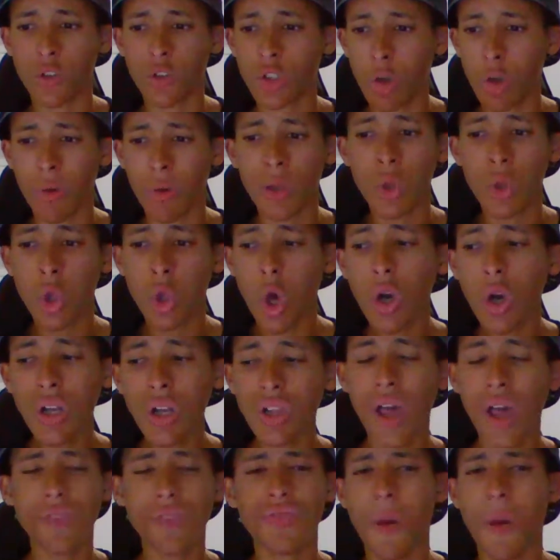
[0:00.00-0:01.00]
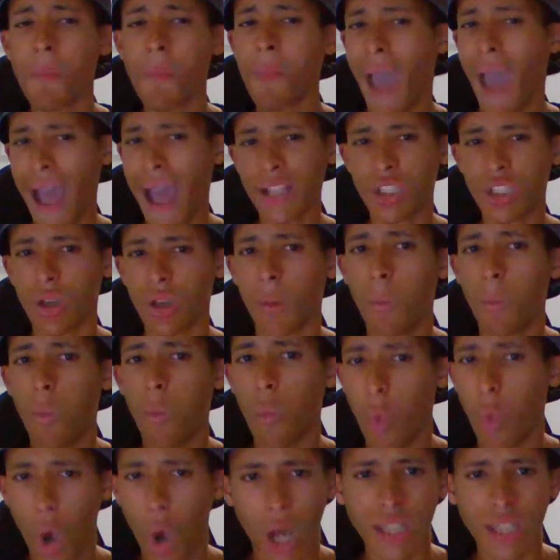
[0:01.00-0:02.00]
So it looked like the matchup
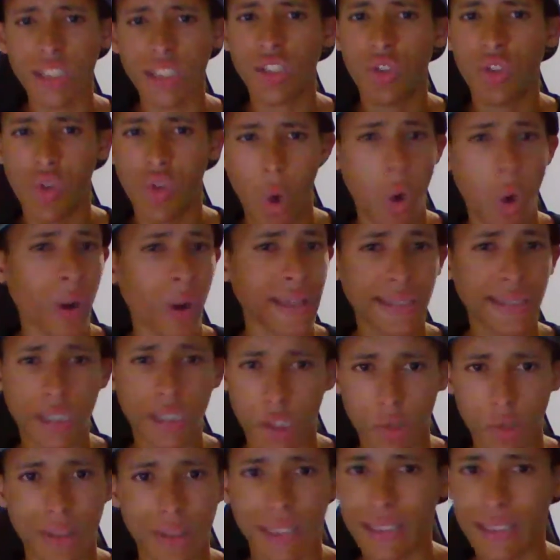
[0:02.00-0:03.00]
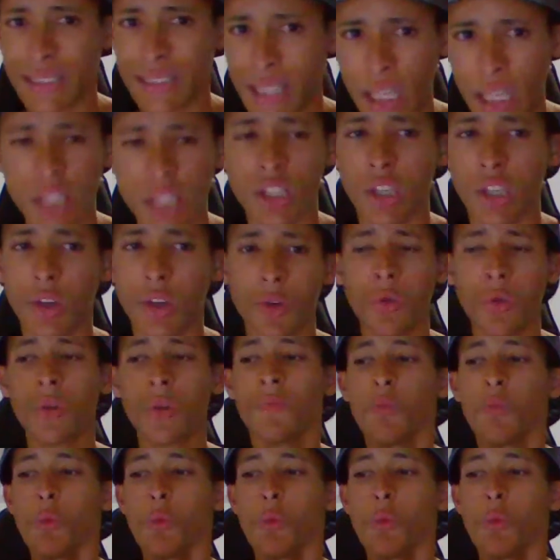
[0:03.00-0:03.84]
was going to continue,